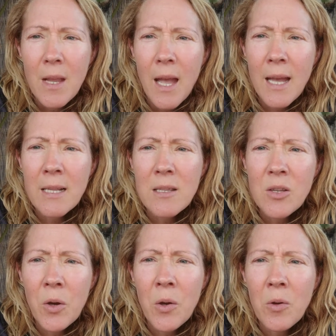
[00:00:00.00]
and
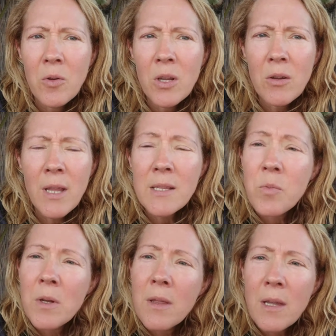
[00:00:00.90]
so, you know, that's
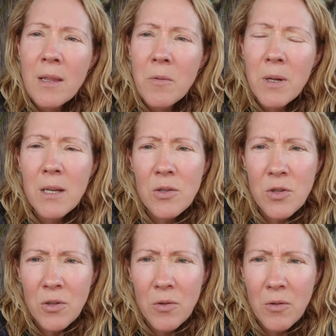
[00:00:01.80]
one thing that we can
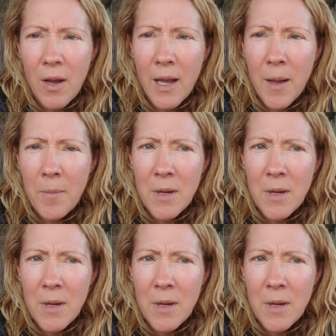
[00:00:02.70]
do um,